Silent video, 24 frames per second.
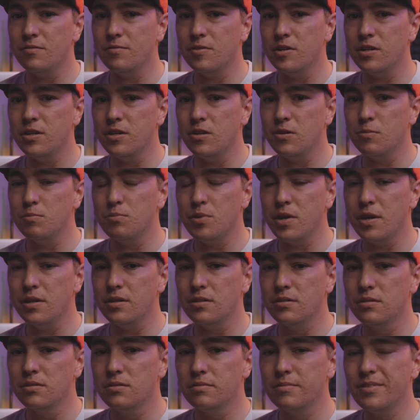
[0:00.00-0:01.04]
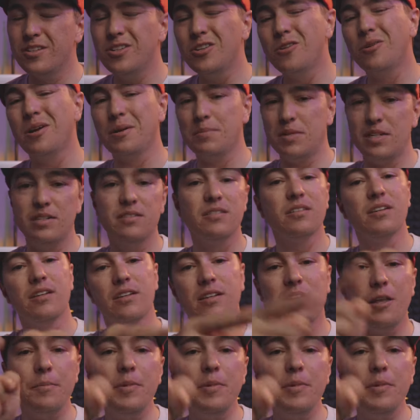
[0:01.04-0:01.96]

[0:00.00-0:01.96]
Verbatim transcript: video, but you know what I mean.